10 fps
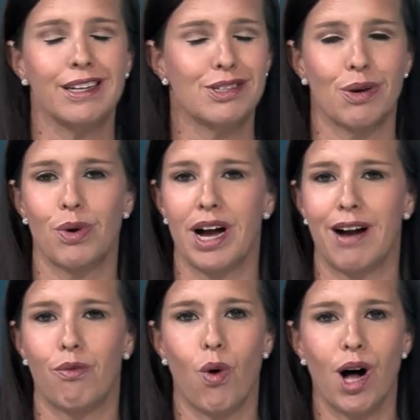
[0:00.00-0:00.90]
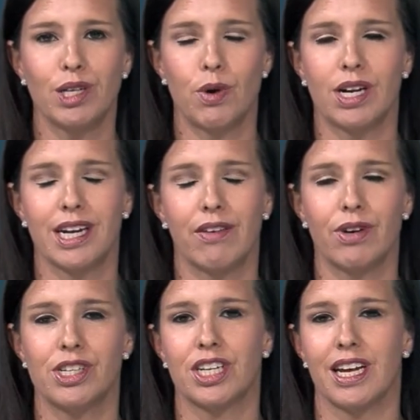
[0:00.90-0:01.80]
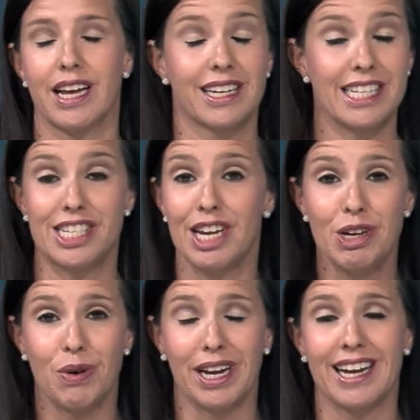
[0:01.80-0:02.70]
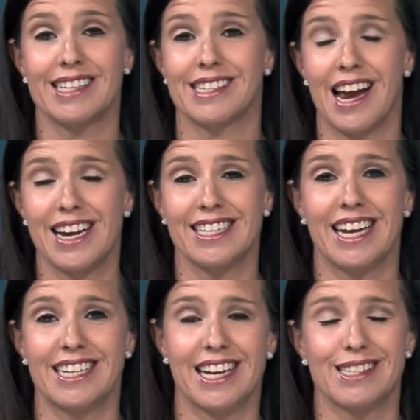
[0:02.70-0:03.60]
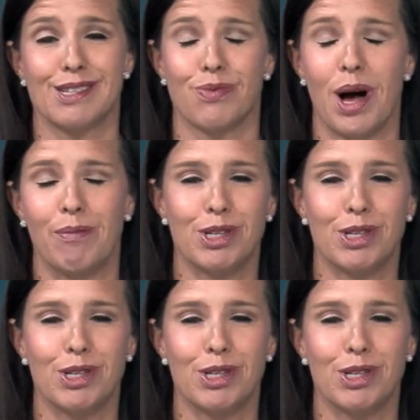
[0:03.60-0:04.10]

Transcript: So we'll have wall to wall coverage continuing as signing day does as well.